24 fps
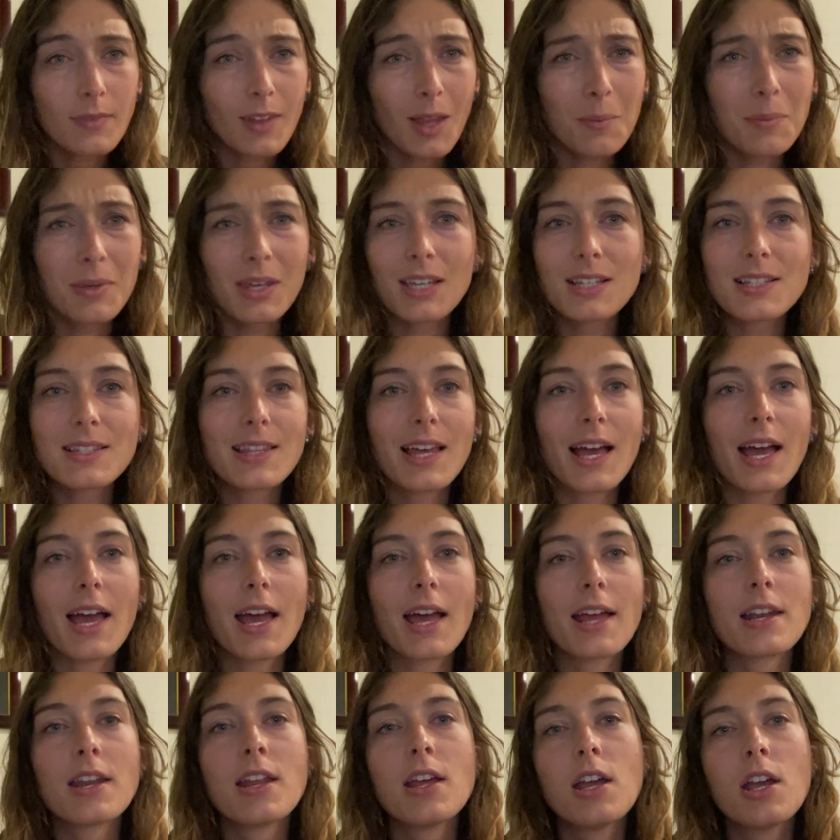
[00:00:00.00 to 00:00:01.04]
because
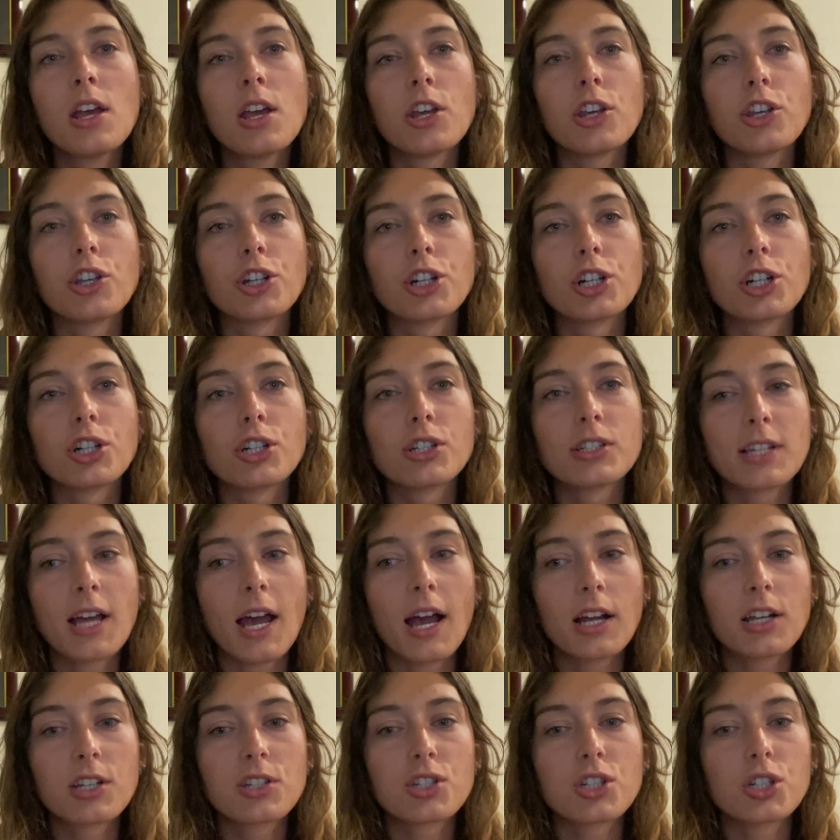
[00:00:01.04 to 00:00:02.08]
then your
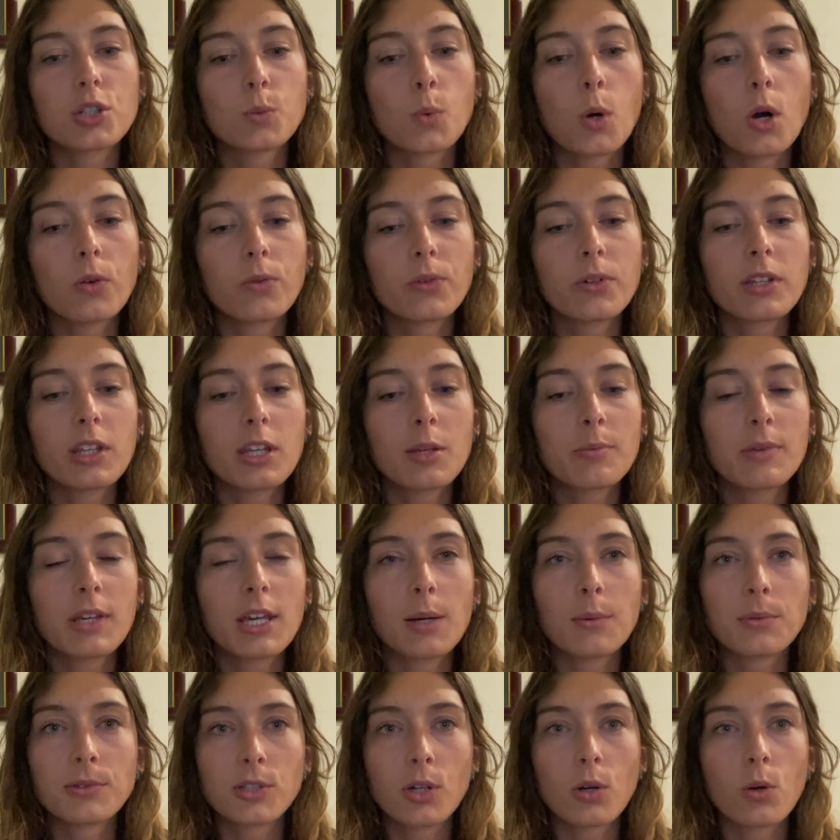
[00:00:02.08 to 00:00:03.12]
texture won't really be
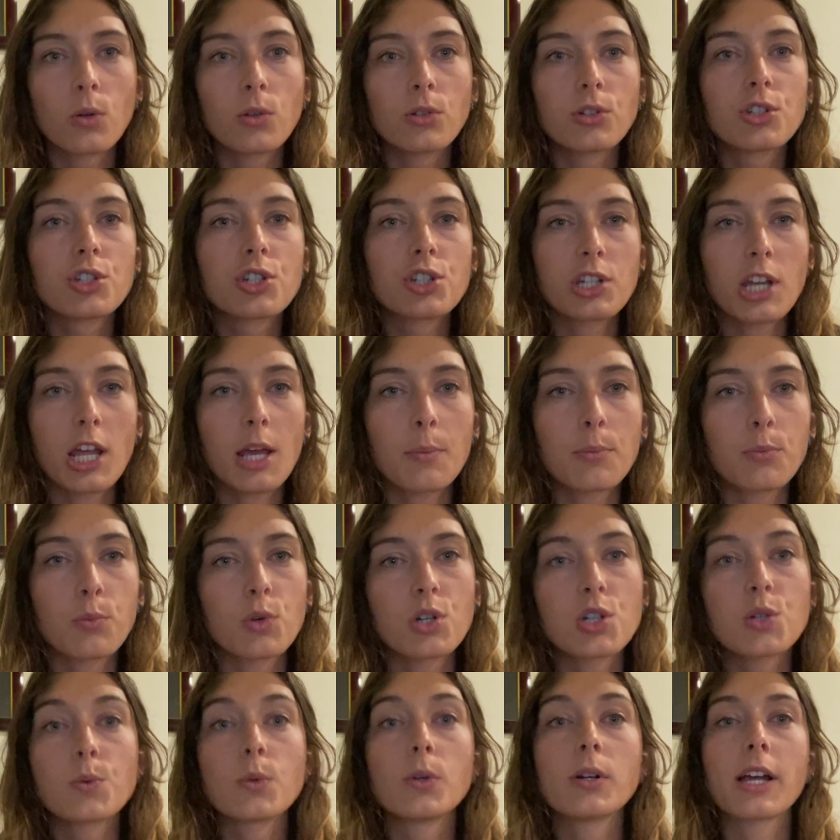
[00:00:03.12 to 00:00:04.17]
able to hold shape,
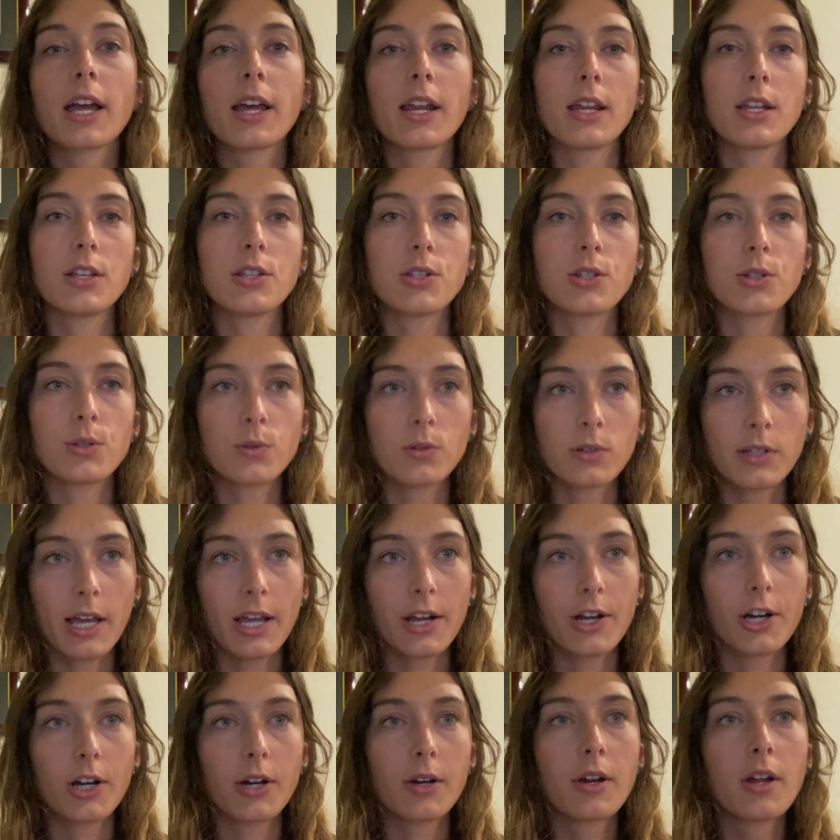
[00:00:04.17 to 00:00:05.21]
which we'll get into
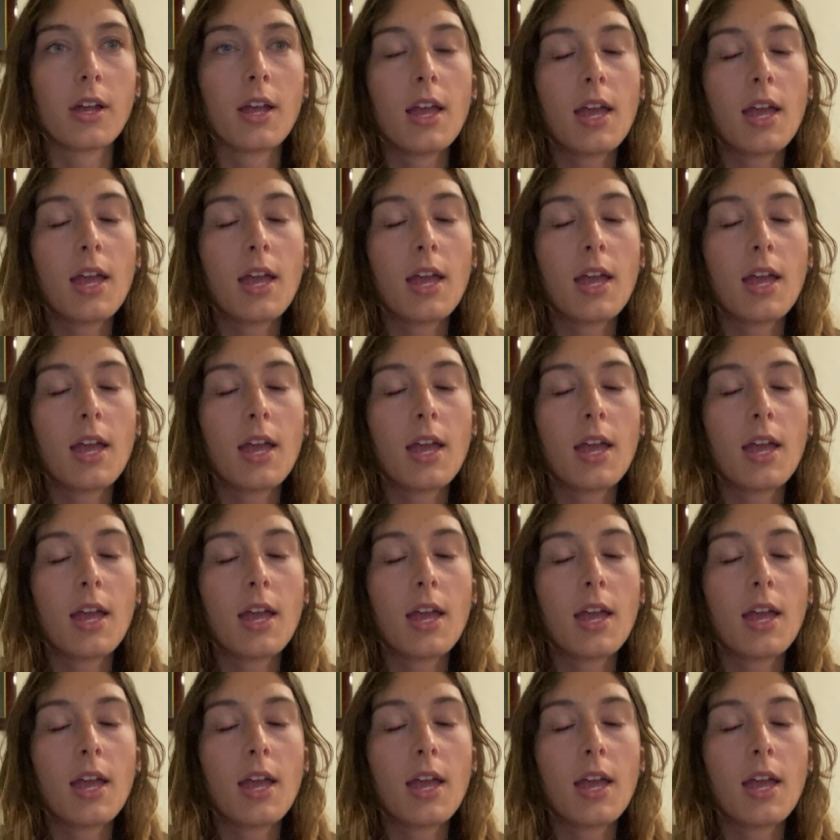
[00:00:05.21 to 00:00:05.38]
later.